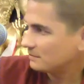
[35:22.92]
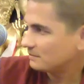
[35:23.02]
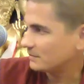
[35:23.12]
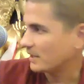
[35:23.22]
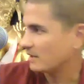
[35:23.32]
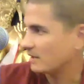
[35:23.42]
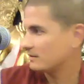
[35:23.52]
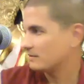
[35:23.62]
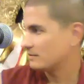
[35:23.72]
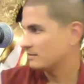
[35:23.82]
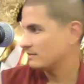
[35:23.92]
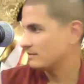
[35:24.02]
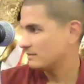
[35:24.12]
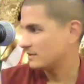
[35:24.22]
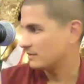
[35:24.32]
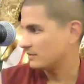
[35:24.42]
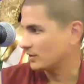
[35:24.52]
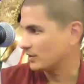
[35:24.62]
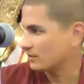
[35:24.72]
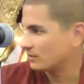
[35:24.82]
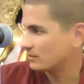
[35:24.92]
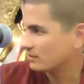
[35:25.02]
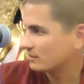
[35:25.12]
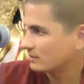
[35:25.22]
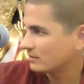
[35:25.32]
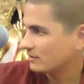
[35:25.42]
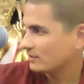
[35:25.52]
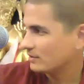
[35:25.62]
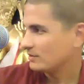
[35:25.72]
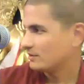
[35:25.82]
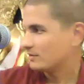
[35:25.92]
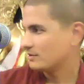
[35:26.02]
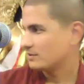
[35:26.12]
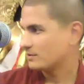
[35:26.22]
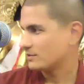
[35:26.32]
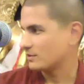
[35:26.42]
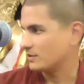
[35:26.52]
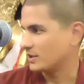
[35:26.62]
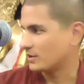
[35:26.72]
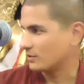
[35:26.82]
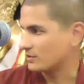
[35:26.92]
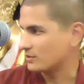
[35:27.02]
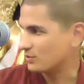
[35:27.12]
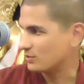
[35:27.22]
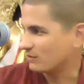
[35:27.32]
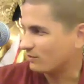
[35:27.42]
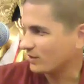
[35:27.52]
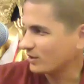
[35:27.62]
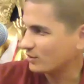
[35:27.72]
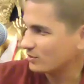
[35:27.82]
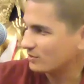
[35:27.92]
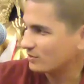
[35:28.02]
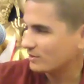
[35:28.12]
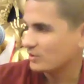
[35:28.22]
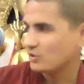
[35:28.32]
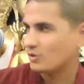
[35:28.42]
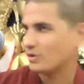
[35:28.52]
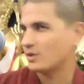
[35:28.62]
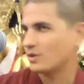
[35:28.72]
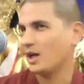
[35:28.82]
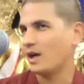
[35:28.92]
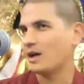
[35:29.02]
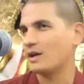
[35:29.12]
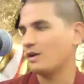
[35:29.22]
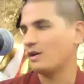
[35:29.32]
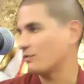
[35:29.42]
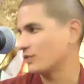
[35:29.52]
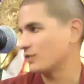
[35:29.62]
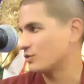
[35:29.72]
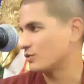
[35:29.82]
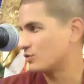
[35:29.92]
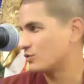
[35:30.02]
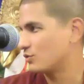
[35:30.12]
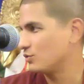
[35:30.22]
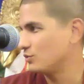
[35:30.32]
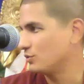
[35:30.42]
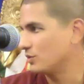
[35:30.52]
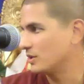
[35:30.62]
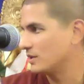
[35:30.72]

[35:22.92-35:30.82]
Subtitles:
yeah, very good. So Nico is doing very good, offering two.